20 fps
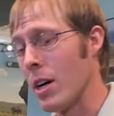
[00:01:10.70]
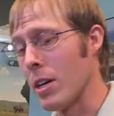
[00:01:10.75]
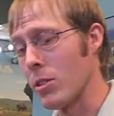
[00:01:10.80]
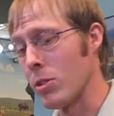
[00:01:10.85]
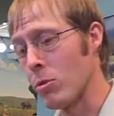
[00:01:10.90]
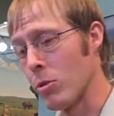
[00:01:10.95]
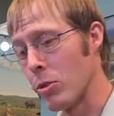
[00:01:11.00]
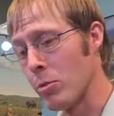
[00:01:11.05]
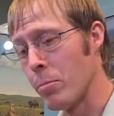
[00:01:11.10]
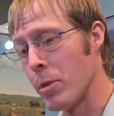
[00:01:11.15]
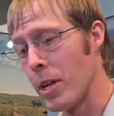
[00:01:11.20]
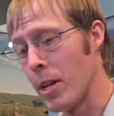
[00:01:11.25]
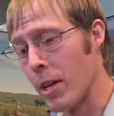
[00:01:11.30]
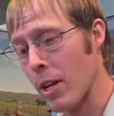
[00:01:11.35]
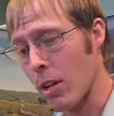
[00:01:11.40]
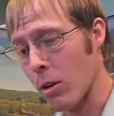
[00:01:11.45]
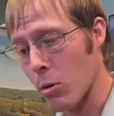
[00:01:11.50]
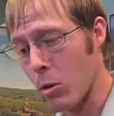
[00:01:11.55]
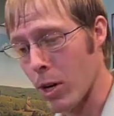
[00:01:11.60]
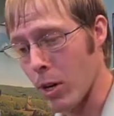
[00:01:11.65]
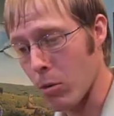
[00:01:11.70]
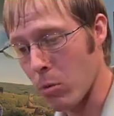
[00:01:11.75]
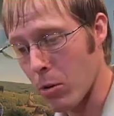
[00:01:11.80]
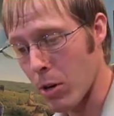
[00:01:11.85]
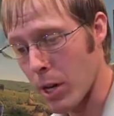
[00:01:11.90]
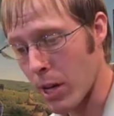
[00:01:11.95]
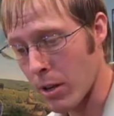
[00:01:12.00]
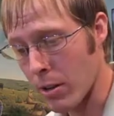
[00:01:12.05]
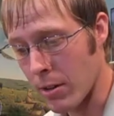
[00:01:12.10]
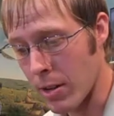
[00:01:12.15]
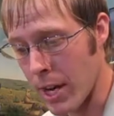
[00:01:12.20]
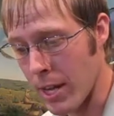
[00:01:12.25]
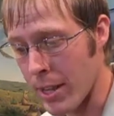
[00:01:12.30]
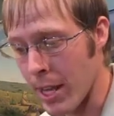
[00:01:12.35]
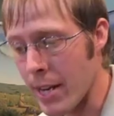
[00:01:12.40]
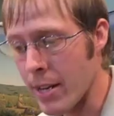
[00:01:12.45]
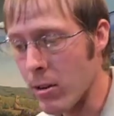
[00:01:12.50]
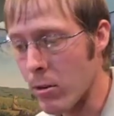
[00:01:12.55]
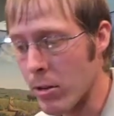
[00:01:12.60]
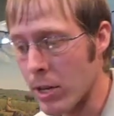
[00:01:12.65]
Uh, so it's been in it quite a while, and
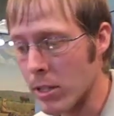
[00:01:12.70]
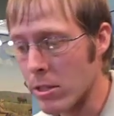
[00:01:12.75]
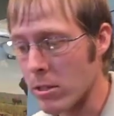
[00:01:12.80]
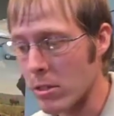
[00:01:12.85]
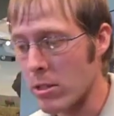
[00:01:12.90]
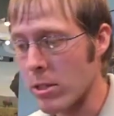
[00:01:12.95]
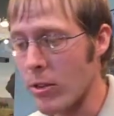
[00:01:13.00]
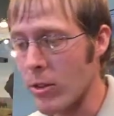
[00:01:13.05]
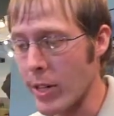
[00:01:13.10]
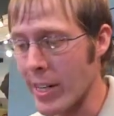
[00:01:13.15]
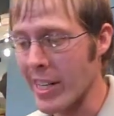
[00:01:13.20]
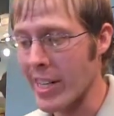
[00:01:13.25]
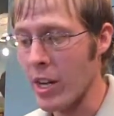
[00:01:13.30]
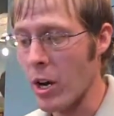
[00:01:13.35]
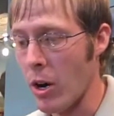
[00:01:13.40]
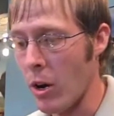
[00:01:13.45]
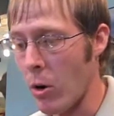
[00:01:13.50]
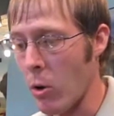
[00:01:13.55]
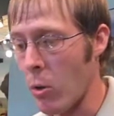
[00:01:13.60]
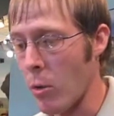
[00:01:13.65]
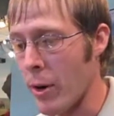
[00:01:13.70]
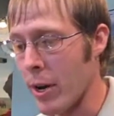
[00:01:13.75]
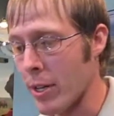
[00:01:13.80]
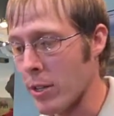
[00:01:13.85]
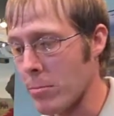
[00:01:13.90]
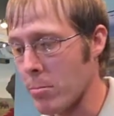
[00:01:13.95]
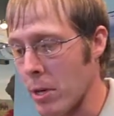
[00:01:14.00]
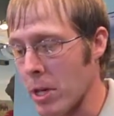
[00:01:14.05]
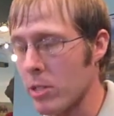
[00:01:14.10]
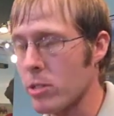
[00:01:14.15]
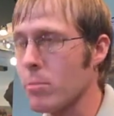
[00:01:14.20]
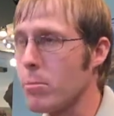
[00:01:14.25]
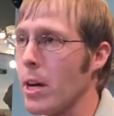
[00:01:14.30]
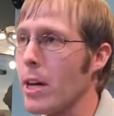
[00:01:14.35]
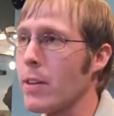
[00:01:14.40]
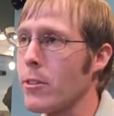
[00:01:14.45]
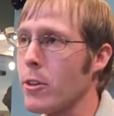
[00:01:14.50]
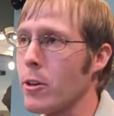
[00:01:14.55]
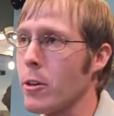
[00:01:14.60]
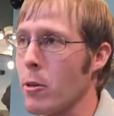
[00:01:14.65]
they don't necessarily know as much
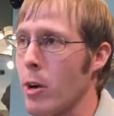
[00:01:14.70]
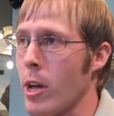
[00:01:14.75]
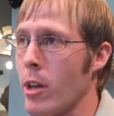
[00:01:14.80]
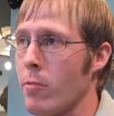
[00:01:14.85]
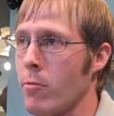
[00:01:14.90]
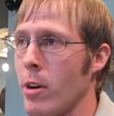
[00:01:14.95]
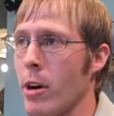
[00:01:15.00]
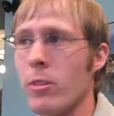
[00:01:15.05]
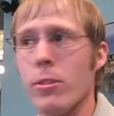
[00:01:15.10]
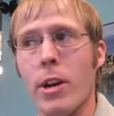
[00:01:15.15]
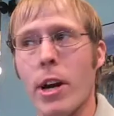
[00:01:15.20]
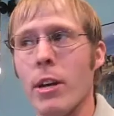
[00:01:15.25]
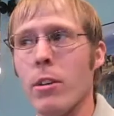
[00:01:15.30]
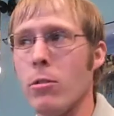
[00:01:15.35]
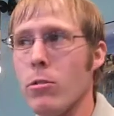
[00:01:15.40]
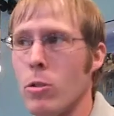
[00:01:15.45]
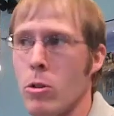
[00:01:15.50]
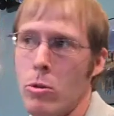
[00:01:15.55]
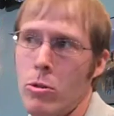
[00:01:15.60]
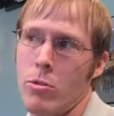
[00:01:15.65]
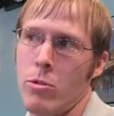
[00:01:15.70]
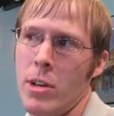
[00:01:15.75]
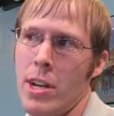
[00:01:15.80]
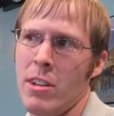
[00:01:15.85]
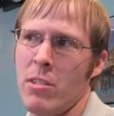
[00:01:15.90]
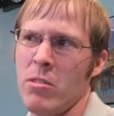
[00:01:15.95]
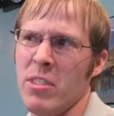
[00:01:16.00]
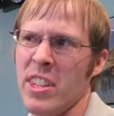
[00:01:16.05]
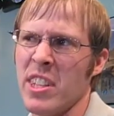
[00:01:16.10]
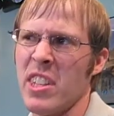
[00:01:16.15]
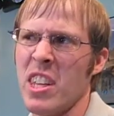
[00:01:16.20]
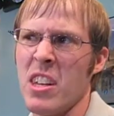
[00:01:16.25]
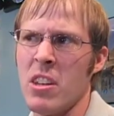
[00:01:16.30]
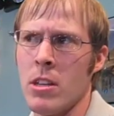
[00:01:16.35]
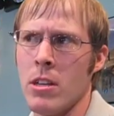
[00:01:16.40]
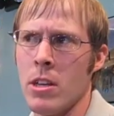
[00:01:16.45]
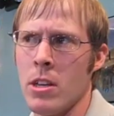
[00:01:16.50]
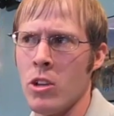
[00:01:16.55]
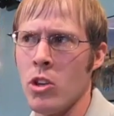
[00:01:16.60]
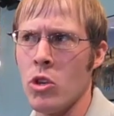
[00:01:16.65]
about their grandfather. I don't know. I don't think they
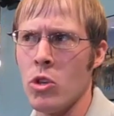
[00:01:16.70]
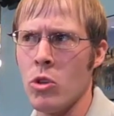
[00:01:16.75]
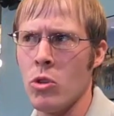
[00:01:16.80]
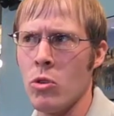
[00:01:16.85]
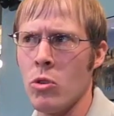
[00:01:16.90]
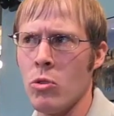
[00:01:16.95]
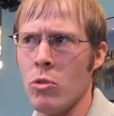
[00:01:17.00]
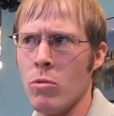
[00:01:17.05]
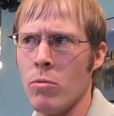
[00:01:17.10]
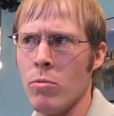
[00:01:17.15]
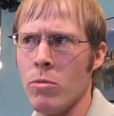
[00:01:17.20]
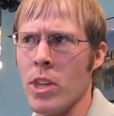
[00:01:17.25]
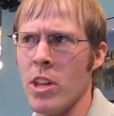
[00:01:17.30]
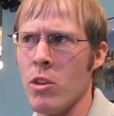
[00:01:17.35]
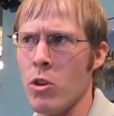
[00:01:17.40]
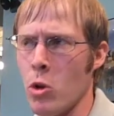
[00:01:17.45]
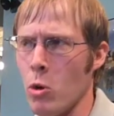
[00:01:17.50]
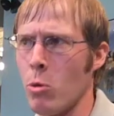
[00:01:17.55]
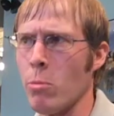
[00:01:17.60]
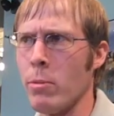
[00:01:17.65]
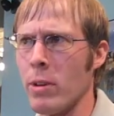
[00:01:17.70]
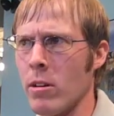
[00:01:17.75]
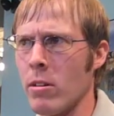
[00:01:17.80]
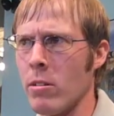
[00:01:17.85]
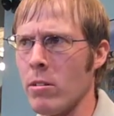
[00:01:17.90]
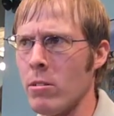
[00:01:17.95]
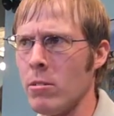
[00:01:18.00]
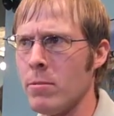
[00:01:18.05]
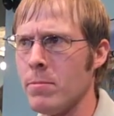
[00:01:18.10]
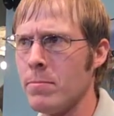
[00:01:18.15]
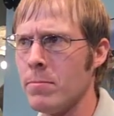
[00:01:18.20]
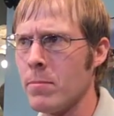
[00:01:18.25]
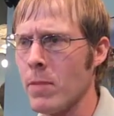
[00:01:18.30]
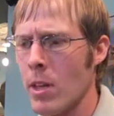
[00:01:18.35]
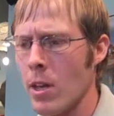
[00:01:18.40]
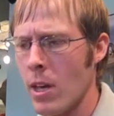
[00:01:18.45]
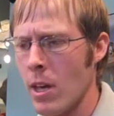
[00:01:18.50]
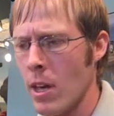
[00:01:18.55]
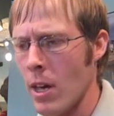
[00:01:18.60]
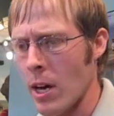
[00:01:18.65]
knew they knew him at all.
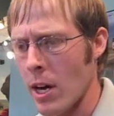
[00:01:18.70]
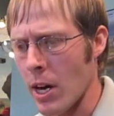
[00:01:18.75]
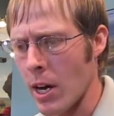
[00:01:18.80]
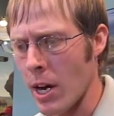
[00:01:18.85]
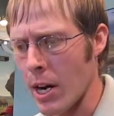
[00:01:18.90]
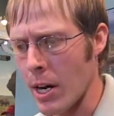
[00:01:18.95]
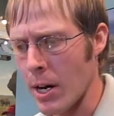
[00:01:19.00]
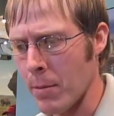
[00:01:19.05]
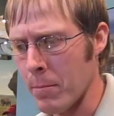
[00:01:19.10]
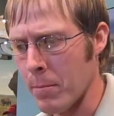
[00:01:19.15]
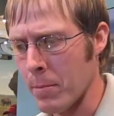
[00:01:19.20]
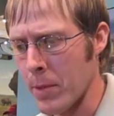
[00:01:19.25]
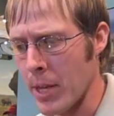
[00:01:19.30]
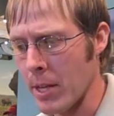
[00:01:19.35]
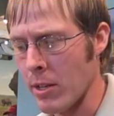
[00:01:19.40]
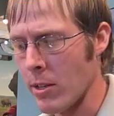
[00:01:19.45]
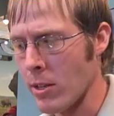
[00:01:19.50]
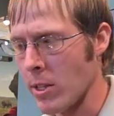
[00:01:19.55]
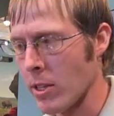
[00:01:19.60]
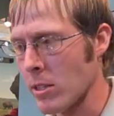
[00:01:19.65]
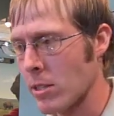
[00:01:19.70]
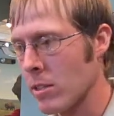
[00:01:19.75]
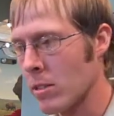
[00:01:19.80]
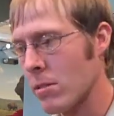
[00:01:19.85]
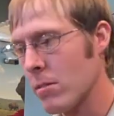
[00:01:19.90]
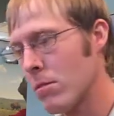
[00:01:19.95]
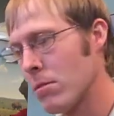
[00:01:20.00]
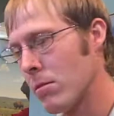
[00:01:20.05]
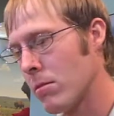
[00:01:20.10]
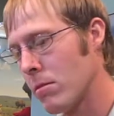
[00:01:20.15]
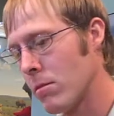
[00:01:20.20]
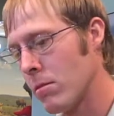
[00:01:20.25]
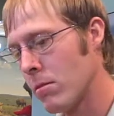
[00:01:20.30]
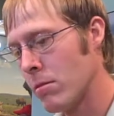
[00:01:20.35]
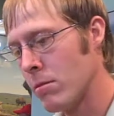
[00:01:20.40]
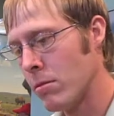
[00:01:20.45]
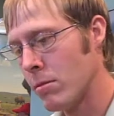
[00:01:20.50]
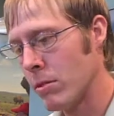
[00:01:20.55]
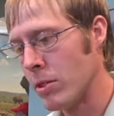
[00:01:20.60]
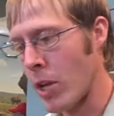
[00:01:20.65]
Okay. Um, they just
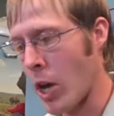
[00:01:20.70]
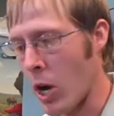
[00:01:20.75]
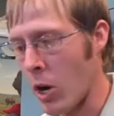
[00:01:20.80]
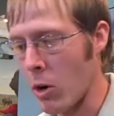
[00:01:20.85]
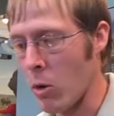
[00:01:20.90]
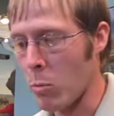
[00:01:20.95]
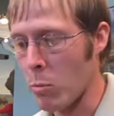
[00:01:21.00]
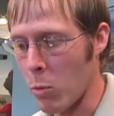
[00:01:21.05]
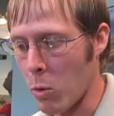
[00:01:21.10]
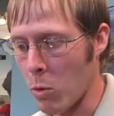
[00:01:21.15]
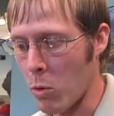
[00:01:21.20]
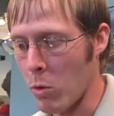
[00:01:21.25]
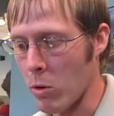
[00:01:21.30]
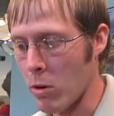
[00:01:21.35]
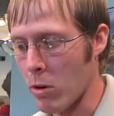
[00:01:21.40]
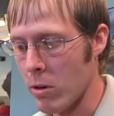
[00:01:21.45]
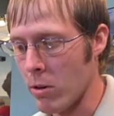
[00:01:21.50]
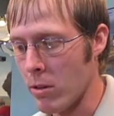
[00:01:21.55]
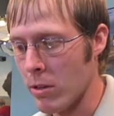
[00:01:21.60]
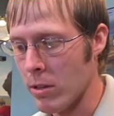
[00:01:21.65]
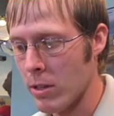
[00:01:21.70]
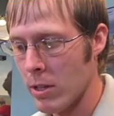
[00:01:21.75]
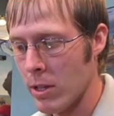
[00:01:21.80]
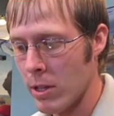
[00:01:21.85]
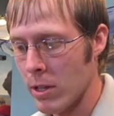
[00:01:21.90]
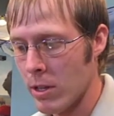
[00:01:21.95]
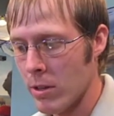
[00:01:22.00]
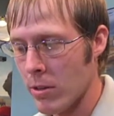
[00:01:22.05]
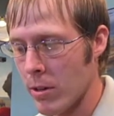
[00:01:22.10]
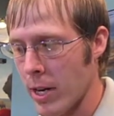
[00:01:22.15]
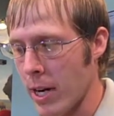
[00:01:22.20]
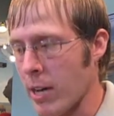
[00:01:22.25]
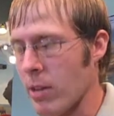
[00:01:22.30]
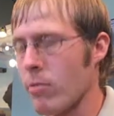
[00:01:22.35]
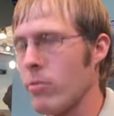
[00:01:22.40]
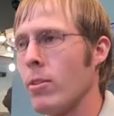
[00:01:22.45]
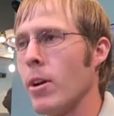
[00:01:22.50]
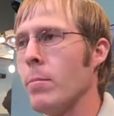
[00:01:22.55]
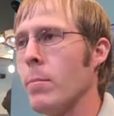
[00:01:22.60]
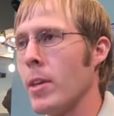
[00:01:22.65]
know more kind
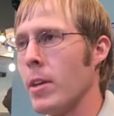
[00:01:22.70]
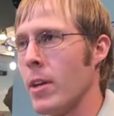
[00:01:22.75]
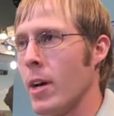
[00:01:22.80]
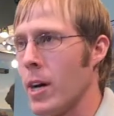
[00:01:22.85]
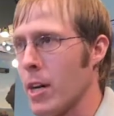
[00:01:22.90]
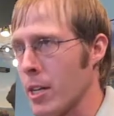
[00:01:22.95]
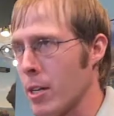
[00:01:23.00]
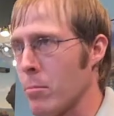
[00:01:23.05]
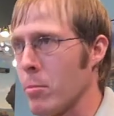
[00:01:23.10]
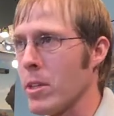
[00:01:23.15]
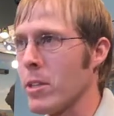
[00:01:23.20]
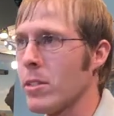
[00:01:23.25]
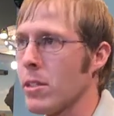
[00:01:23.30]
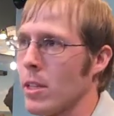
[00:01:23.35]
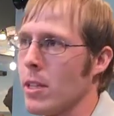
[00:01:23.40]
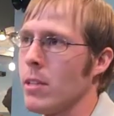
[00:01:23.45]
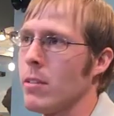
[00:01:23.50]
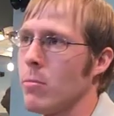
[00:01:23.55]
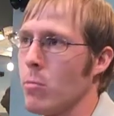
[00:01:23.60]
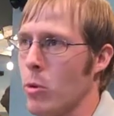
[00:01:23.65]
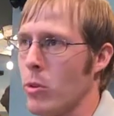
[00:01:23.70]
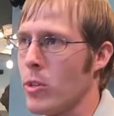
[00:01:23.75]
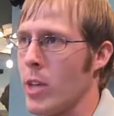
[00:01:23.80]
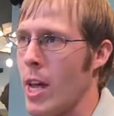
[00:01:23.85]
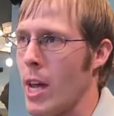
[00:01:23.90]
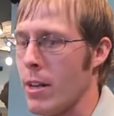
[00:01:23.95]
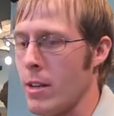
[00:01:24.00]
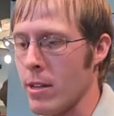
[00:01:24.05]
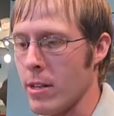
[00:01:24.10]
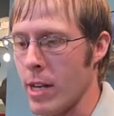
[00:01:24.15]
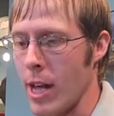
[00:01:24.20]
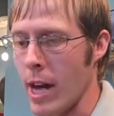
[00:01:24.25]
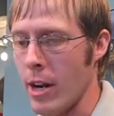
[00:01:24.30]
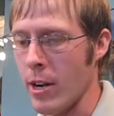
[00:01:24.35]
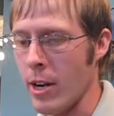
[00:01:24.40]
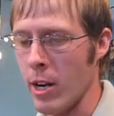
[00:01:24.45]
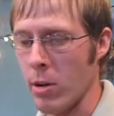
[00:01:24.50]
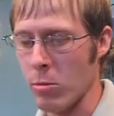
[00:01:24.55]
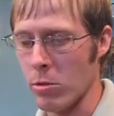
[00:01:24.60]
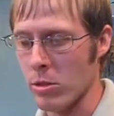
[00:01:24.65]
of from the documents that was handed
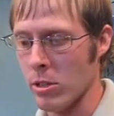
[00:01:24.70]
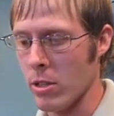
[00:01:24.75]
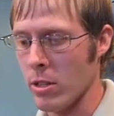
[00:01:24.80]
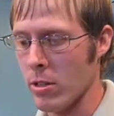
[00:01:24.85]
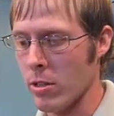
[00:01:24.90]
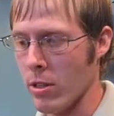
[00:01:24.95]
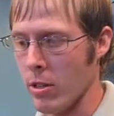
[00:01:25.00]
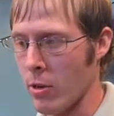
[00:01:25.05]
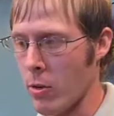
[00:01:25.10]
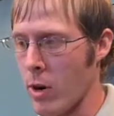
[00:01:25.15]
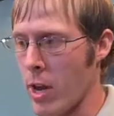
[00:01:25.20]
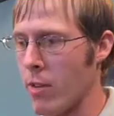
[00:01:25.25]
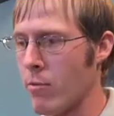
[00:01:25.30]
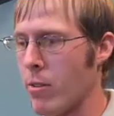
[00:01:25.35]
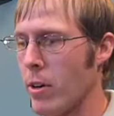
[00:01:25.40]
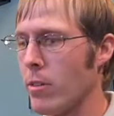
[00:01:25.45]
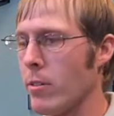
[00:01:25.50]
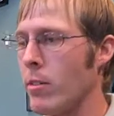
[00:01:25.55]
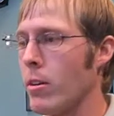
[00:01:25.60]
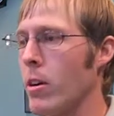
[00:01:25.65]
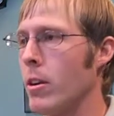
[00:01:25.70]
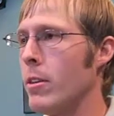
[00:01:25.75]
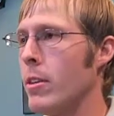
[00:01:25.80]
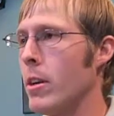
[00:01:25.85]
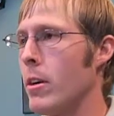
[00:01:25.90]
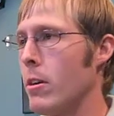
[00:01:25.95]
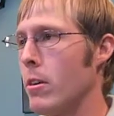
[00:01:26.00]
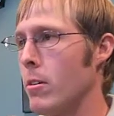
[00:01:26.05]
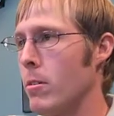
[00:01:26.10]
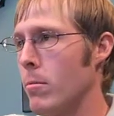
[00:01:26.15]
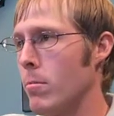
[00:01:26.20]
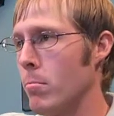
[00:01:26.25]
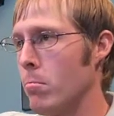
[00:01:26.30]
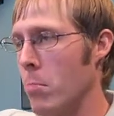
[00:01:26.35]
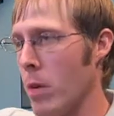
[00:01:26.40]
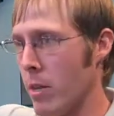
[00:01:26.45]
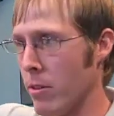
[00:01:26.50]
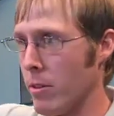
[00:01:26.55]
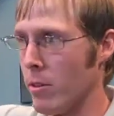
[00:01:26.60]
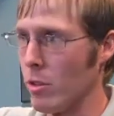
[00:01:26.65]
down, and it was the grandfather on their
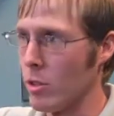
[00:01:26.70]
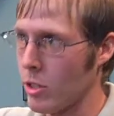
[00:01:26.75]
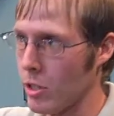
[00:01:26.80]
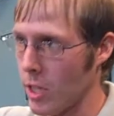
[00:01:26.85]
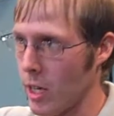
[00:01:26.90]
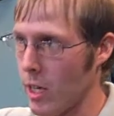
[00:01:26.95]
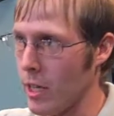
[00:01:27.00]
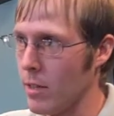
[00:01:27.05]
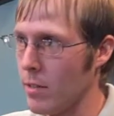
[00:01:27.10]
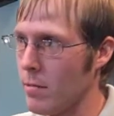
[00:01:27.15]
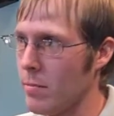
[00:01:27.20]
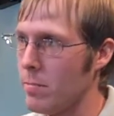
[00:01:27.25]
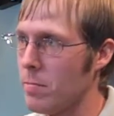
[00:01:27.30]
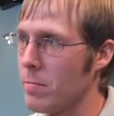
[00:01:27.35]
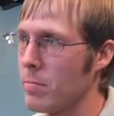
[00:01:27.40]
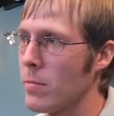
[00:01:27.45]
mother's side,